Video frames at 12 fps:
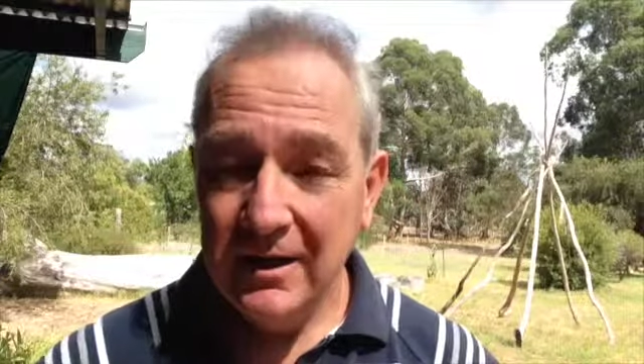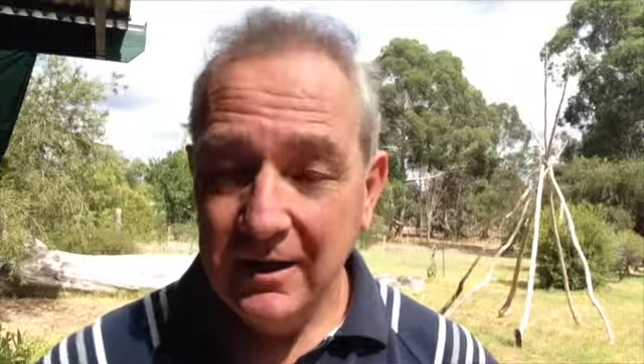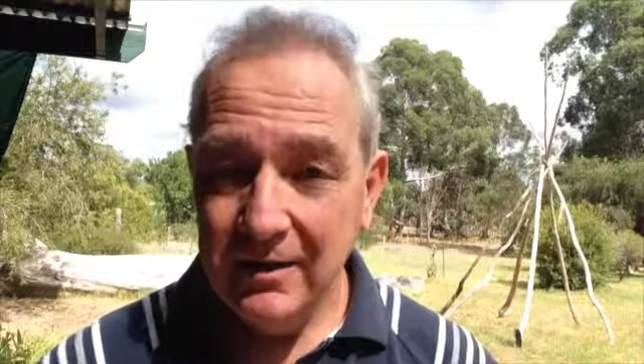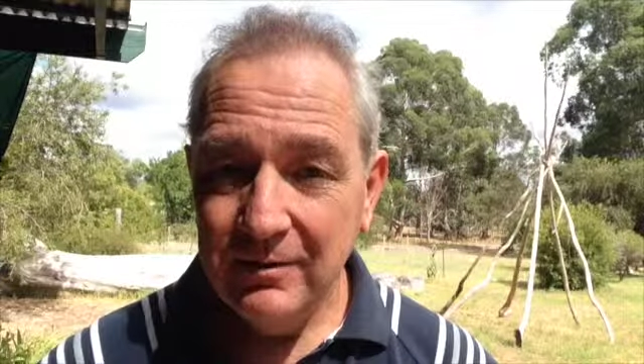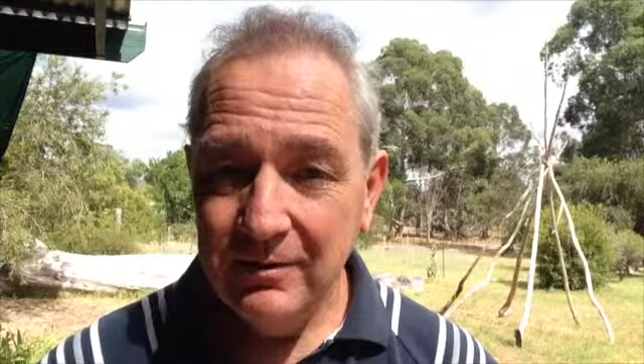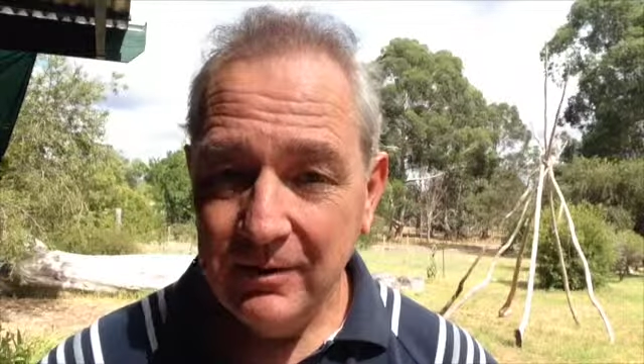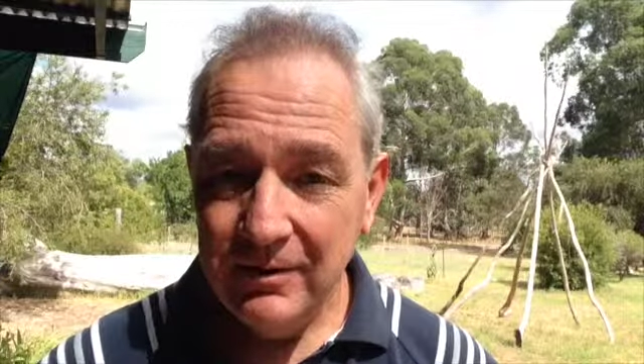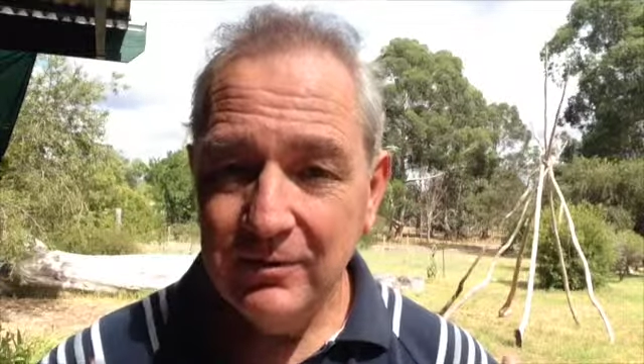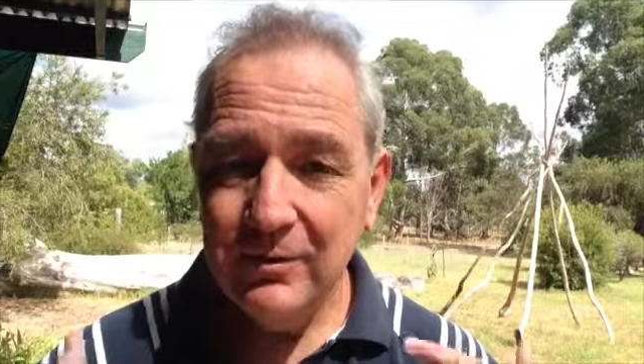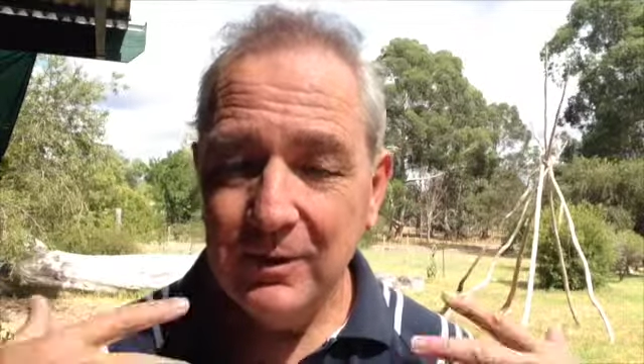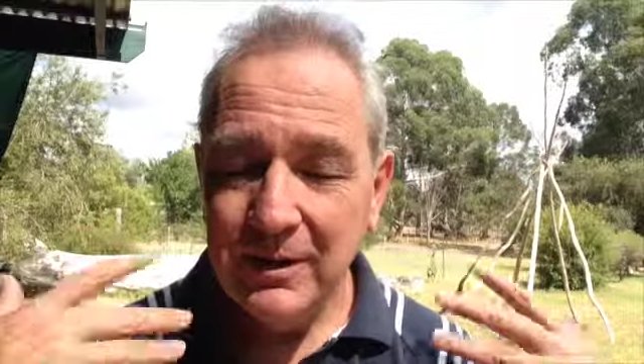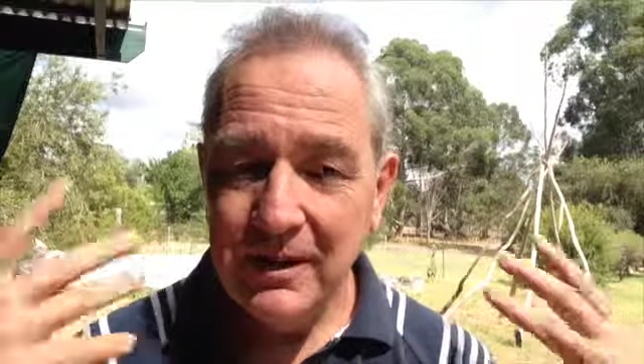
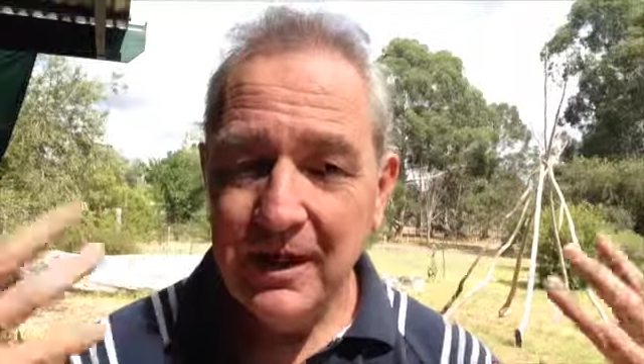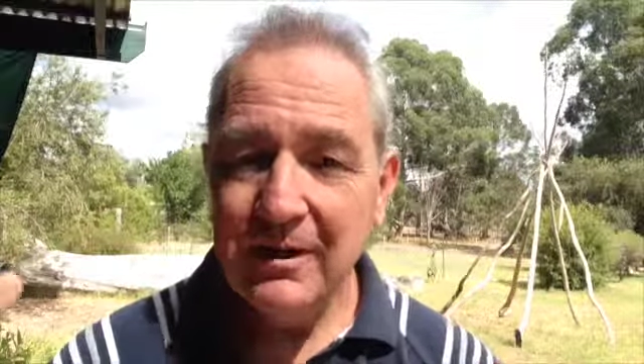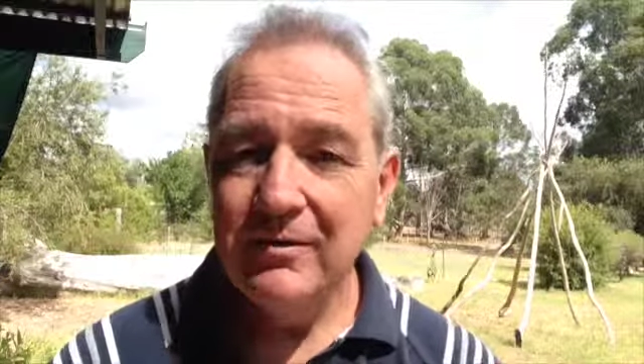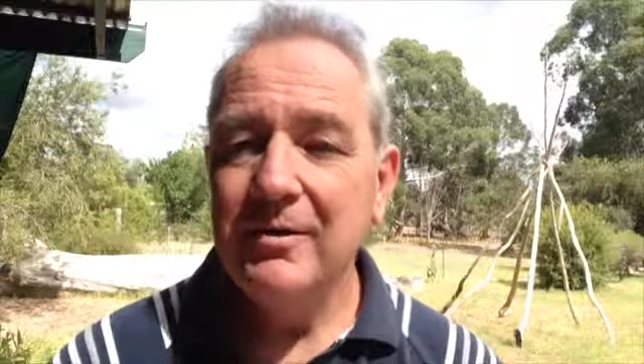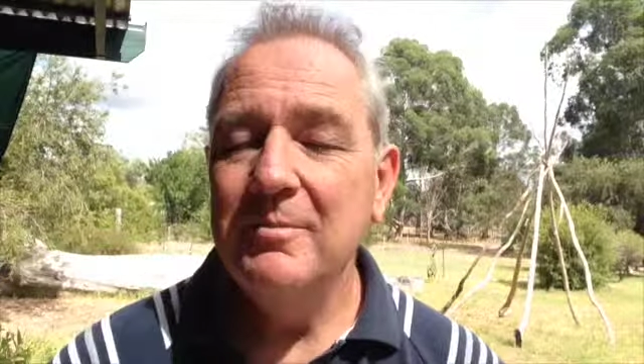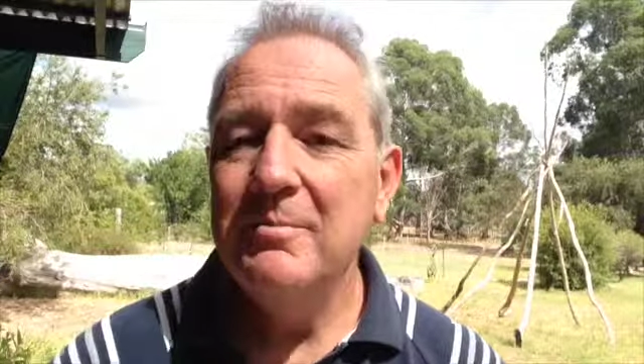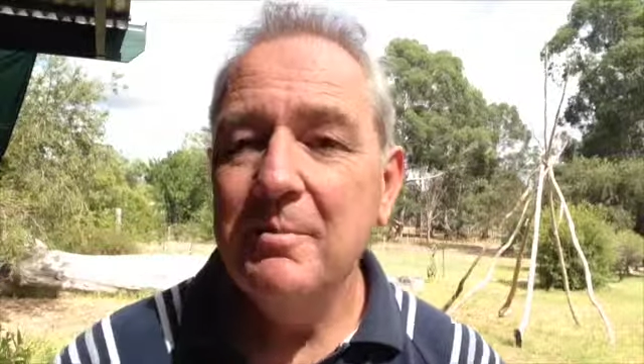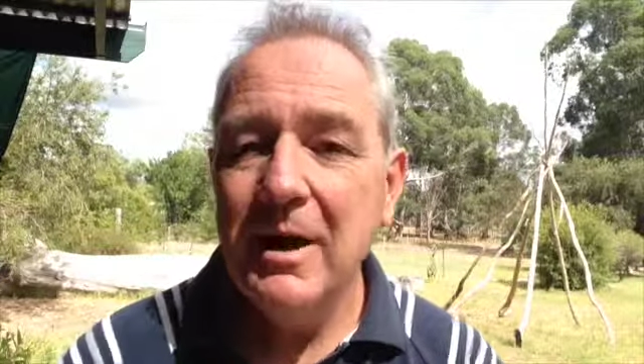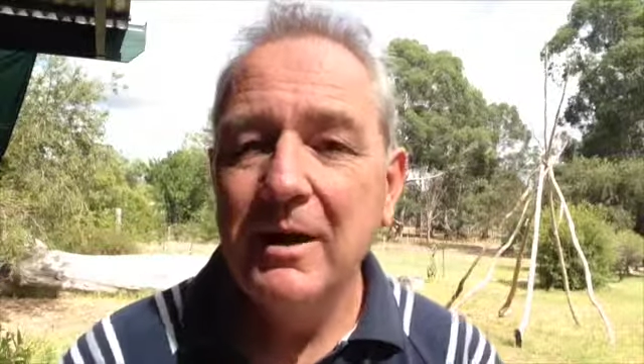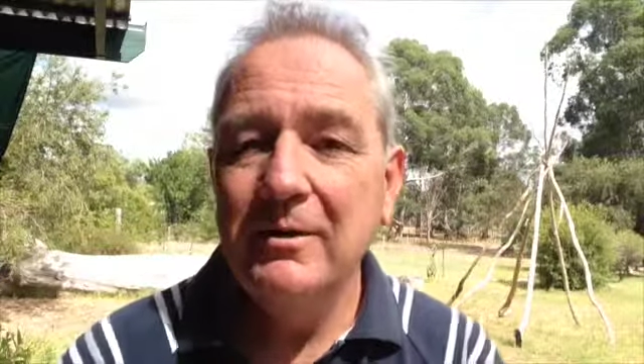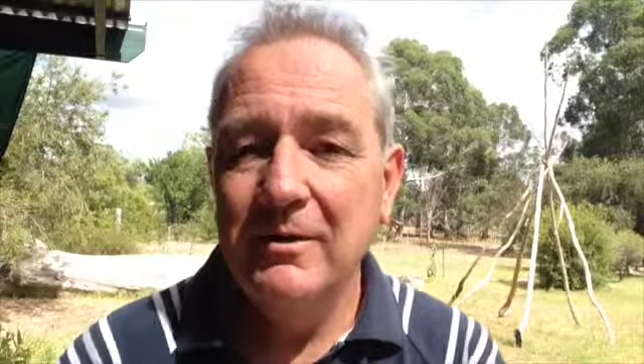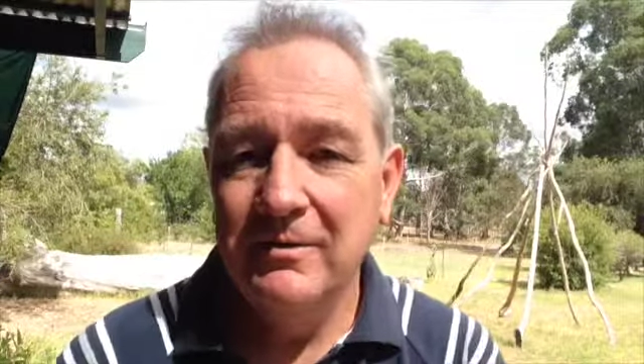individually actually
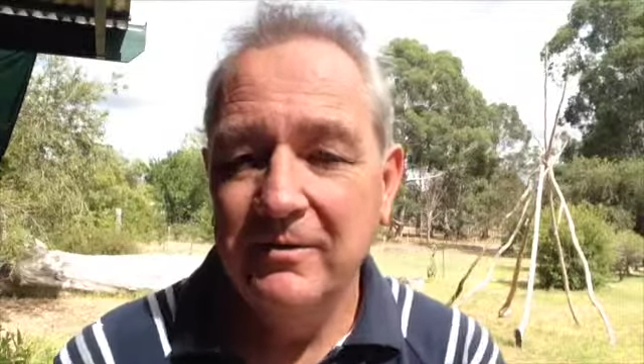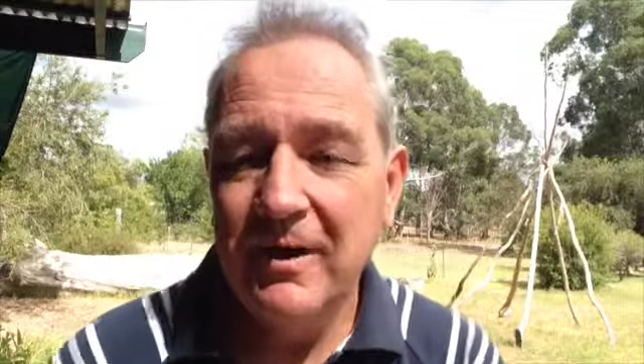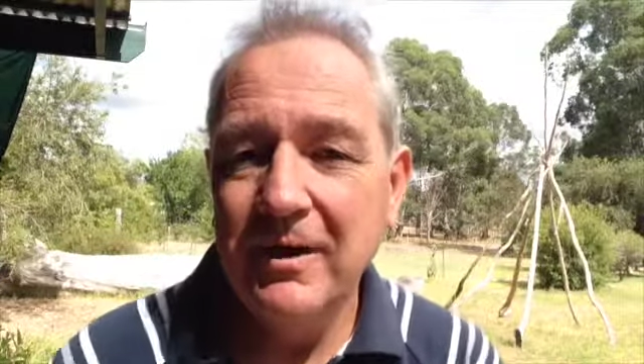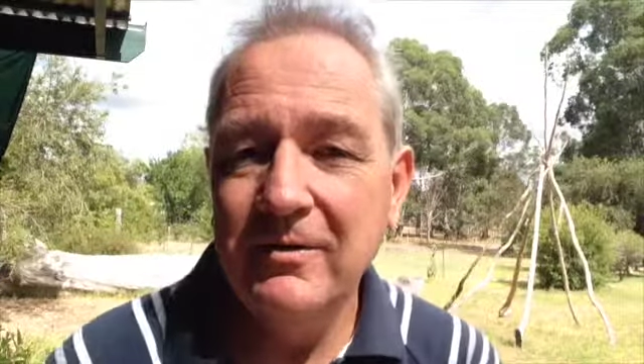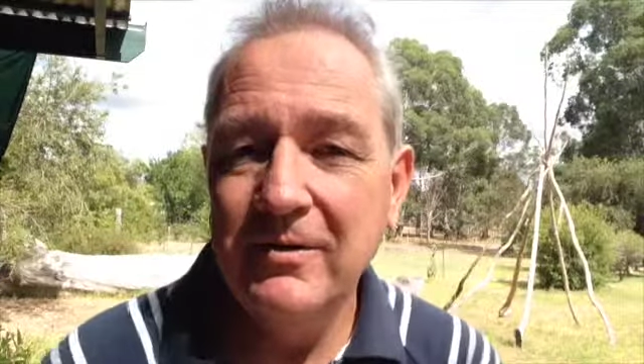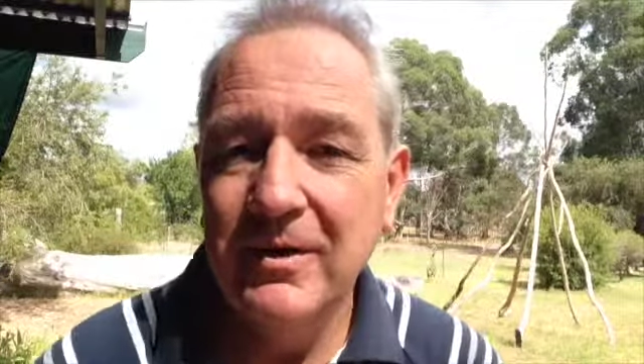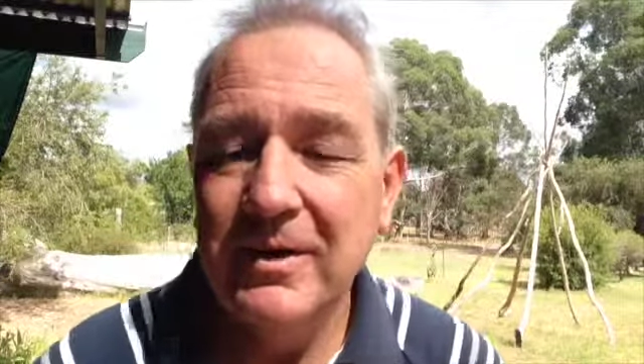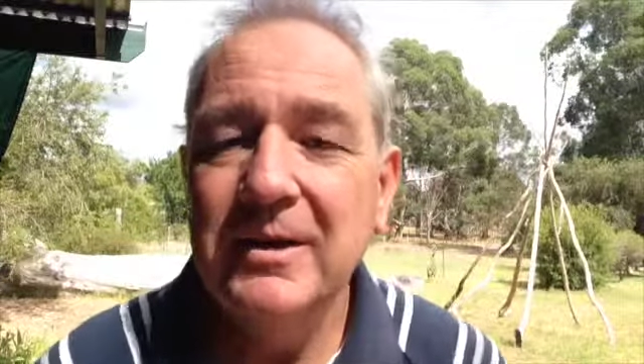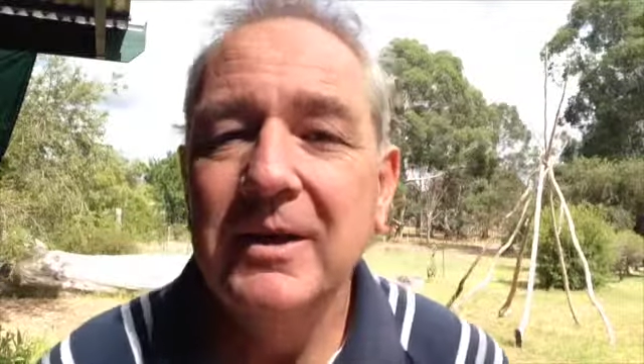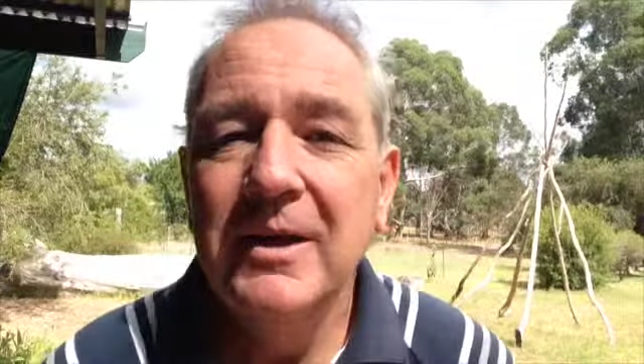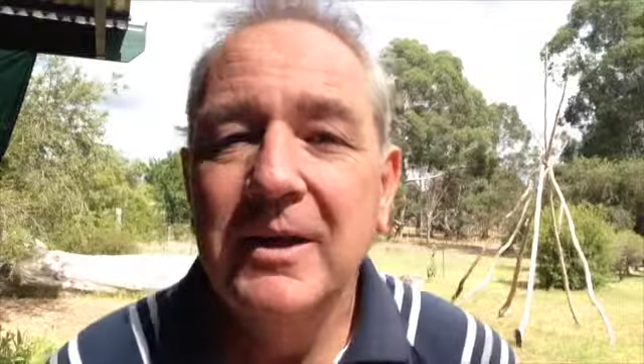manufacture